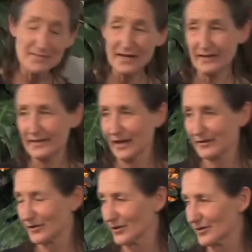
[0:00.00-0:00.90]
Many
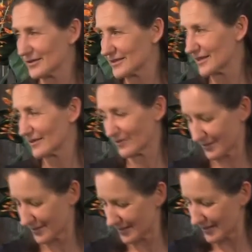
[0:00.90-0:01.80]
young girls, they've
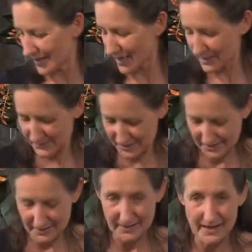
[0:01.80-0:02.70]
got thin arms,
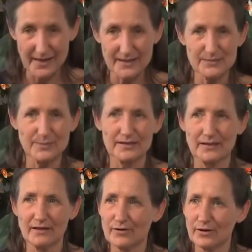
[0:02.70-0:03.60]
thin legs, but
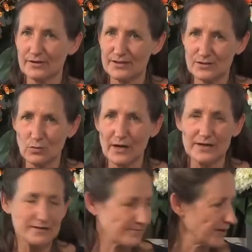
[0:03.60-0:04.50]
they've got this
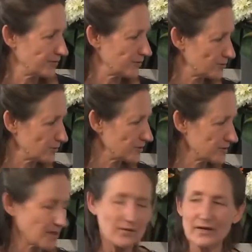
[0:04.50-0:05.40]
weight around the
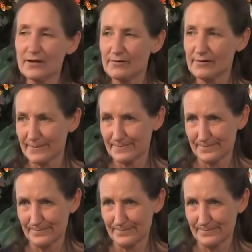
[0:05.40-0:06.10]
torso area.